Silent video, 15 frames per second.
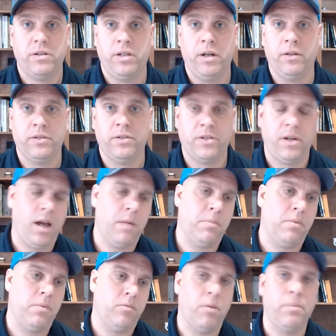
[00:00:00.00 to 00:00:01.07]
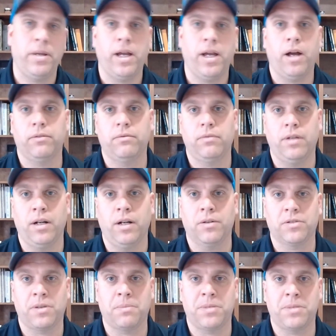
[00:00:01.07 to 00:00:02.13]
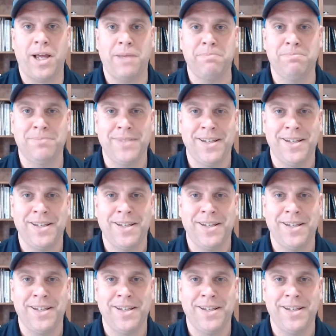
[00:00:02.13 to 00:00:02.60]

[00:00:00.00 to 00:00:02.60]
So we'll be out, sometime.